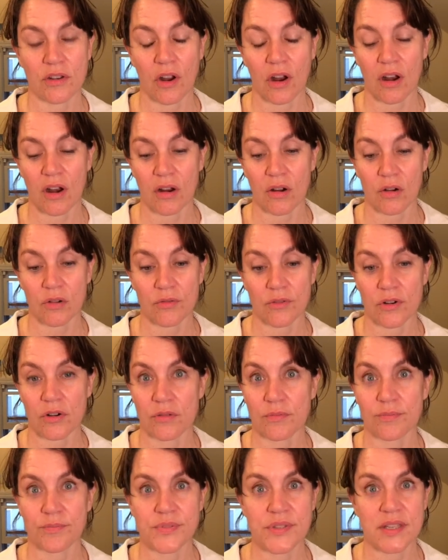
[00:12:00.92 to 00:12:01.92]
dark
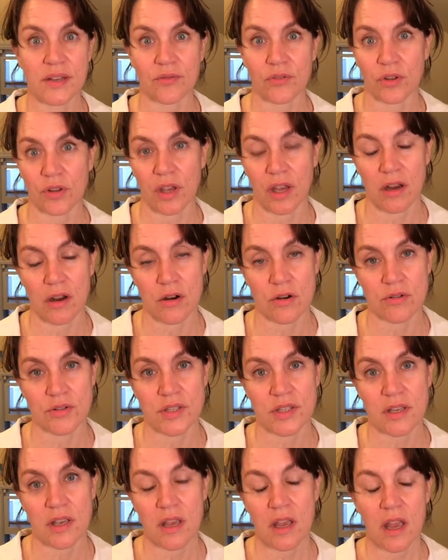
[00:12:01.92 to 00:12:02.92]
over several
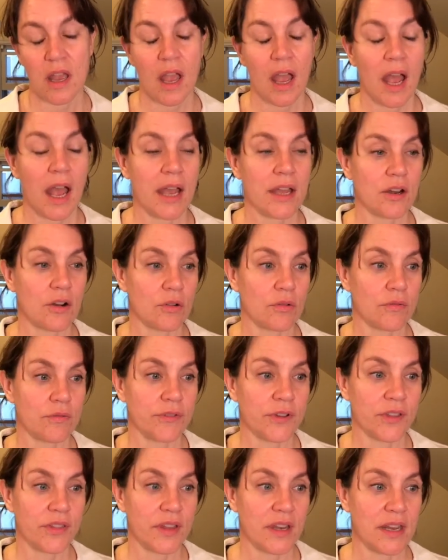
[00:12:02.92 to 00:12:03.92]
years. I don't
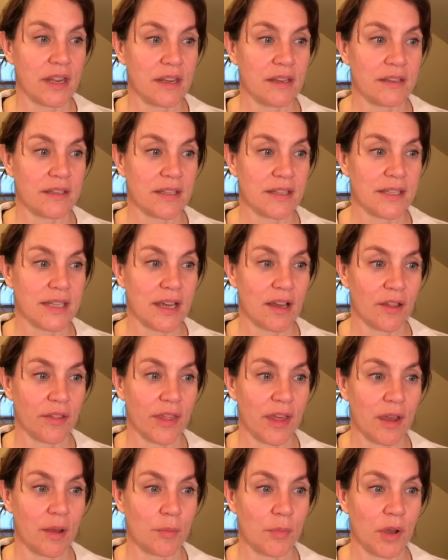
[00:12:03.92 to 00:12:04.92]
feel the need to tell
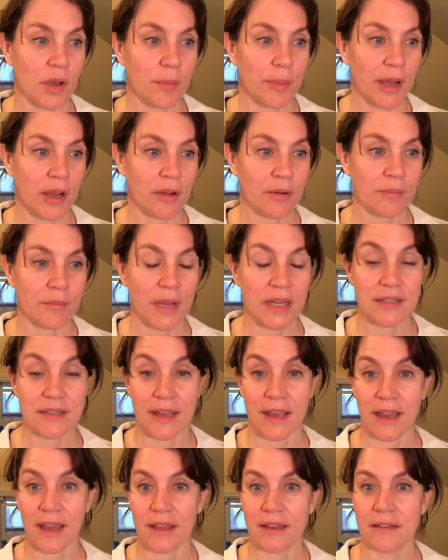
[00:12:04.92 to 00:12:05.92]
them about my
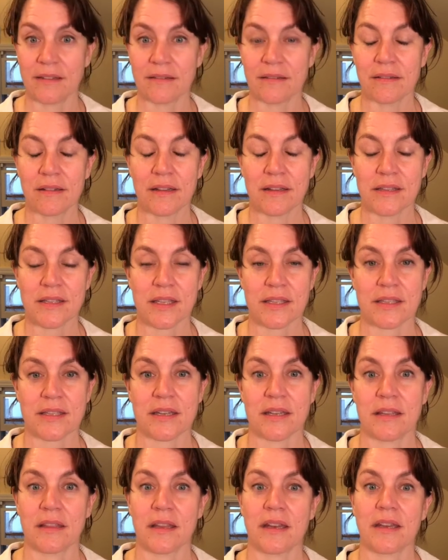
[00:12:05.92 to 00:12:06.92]
dad
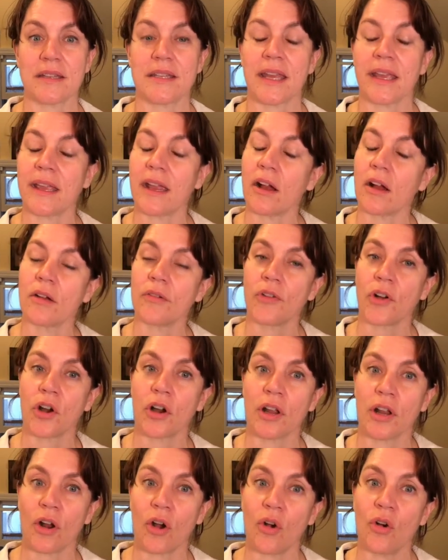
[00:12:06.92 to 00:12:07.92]
insisting that he take care of
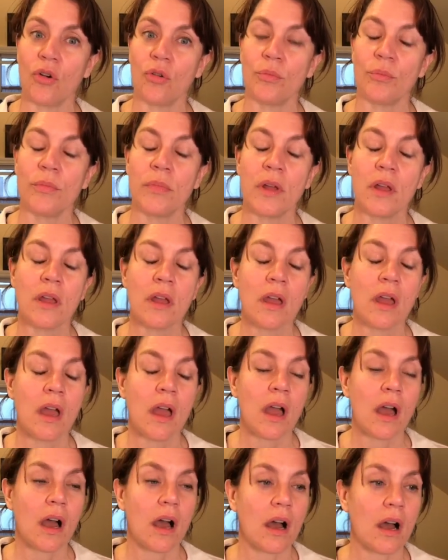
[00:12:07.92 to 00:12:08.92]
her at home.
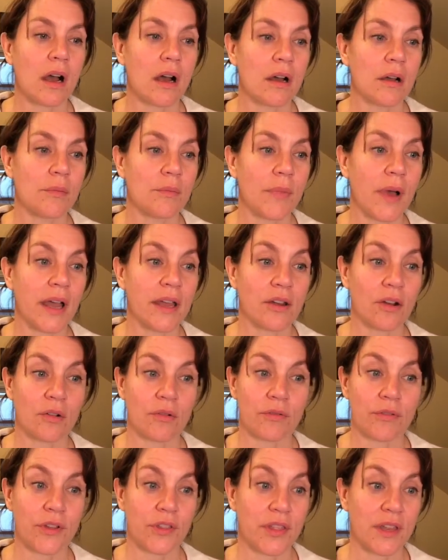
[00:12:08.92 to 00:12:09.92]
I
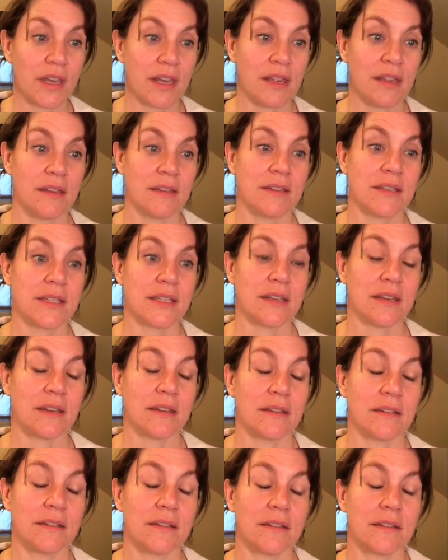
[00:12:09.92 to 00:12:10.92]
don't feel the need
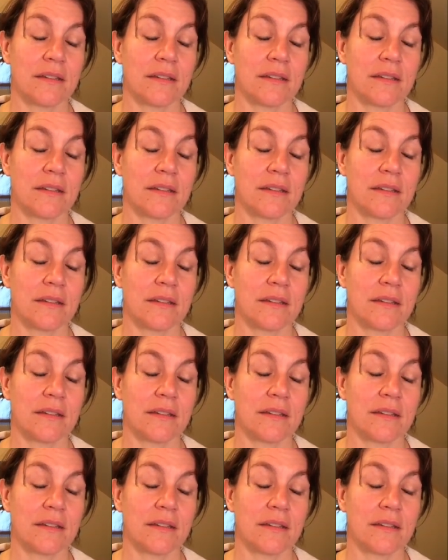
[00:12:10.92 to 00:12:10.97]
to